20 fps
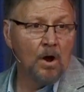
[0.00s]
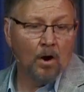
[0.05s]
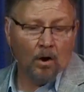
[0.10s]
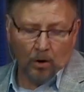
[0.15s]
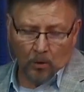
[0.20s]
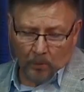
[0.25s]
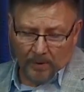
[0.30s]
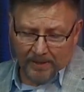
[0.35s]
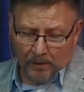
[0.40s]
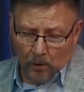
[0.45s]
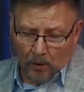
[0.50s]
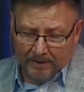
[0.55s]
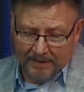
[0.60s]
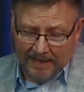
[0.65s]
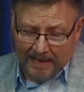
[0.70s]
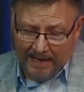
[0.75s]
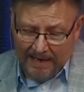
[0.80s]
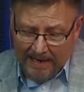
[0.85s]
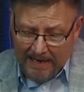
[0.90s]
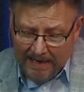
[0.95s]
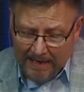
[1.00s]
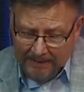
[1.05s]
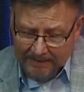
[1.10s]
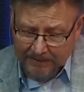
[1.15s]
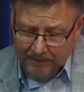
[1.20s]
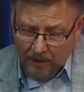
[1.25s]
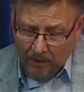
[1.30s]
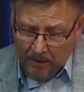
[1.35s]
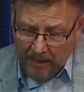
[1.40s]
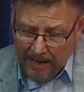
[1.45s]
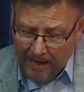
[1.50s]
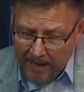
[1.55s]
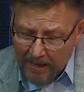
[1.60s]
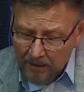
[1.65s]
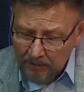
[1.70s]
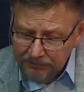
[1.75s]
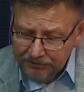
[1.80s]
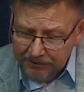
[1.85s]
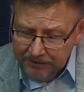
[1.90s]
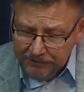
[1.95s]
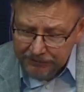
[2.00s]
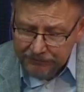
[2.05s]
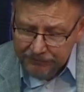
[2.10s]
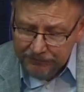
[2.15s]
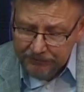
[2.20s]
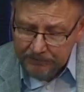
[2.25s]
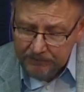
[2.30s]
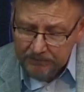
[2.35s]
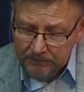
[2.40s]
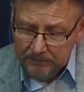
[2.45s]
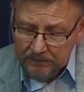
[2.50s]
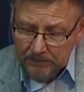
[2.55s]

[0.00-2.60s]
Are we going to hide in our houses?